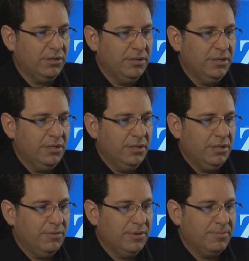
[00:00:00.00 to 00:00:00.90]
Mm-hmm.
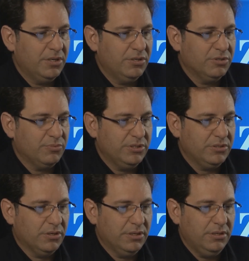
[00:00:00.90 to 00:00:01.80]
What I'm gonna do is
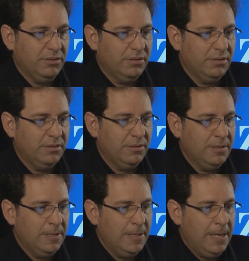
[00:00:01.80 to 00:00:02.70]
restart it.
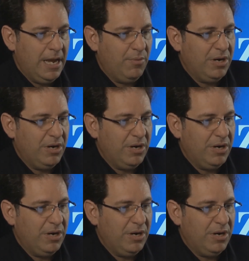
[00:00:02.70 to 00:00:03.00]
And